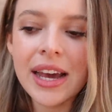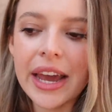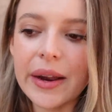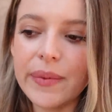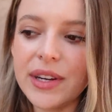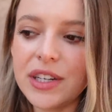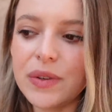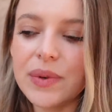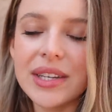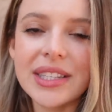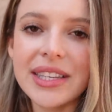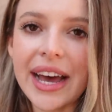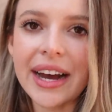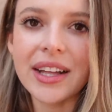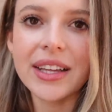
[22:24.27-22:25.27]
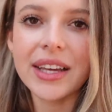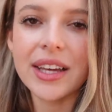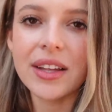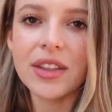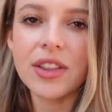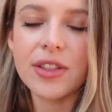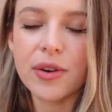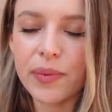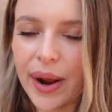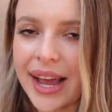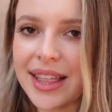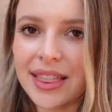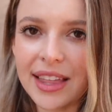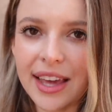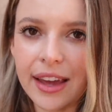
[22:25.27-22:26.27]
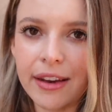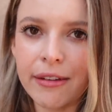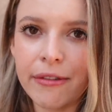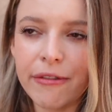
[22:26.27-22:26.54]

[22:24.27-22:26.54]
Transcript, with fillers: and we do exactly the right thing